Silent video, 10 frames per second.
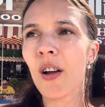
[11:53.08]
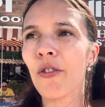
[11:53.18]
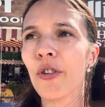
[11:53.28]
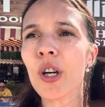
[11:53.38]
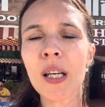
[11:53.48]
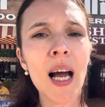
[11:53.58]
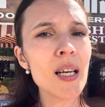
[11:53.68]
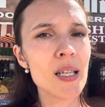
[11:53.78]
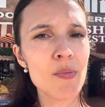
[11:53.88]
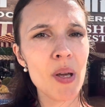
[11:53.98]
very
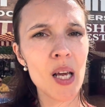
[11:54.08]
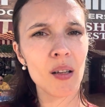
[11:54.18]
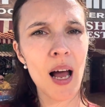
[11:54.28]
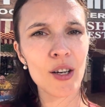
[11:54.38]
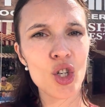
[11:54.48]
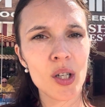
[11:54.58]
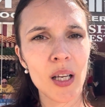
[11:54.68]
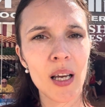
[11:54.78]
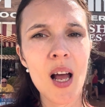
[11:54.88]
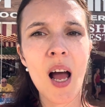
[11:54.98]
nice meal
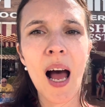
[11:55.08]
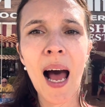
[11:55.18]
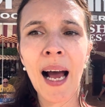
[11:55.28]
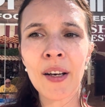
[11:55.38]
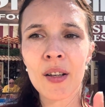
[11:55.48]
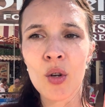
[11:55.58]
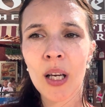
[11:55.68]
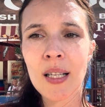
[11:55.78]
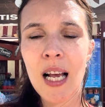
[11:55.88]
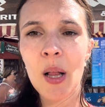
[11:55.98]
actually, and you
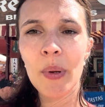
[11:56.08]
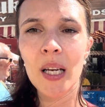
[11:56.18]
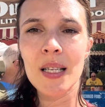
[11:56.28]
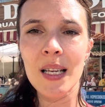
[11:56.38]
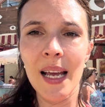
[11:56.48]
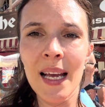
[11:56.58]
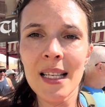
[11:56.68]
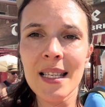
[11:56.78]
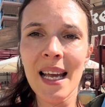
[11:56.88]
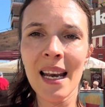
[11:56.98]
can tell because
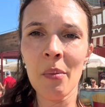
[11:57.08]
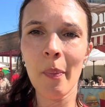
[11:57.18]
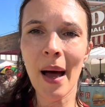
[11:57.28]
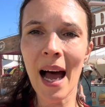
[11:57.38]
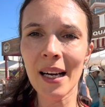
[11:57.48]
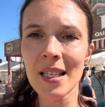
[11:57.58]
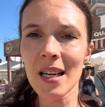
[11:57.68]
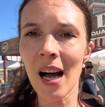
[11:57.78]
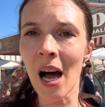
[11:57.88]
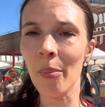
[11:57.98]
it's getting
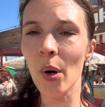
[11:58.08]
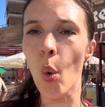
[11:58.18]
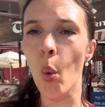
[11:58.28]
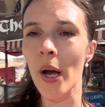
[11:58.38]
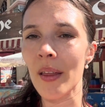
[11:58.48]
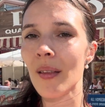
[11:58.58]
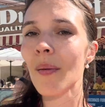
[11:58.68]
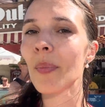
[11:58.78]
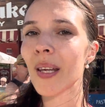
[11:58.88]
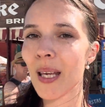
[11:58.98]
packed up with
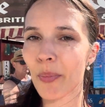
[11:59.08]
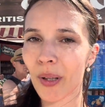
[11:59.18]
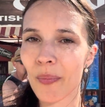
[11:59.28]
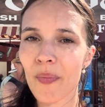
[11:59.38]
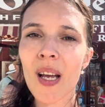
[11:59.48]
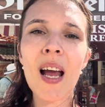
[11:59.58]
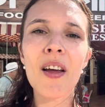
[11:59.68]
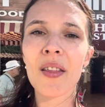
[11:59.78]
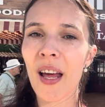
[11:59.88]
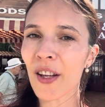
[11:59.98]
people.
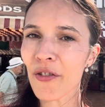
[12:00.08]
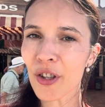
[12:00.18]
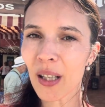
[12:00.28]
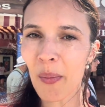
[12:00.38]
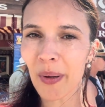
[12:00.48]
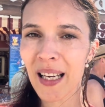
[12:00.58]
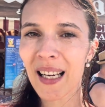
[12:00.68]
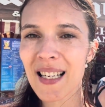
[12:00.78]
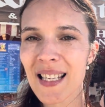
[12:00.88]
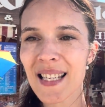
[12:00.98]
Thank you for accompanying
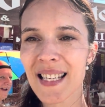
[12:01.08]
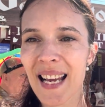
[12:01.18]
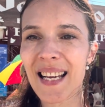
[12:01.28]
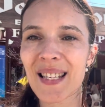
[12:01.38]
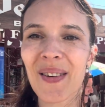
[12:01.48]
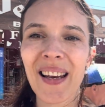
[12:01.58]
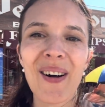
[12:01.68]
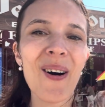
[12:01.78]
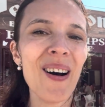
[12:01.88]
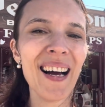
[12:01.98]
us in today's
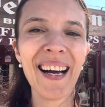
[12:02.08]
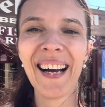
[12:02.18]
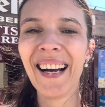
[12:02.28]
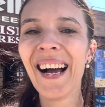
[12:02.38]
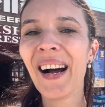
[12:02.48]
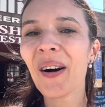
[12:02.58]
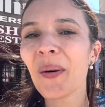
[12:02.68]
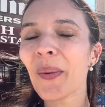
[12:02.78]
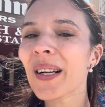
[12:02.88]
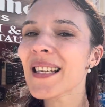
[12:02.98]
video.
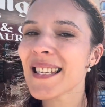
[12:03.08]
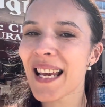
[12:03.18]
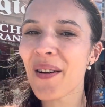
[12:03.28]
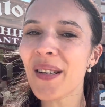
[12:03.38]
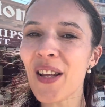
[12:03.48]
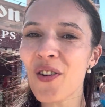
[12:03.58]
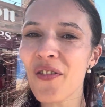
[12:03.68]
We'll see you in a new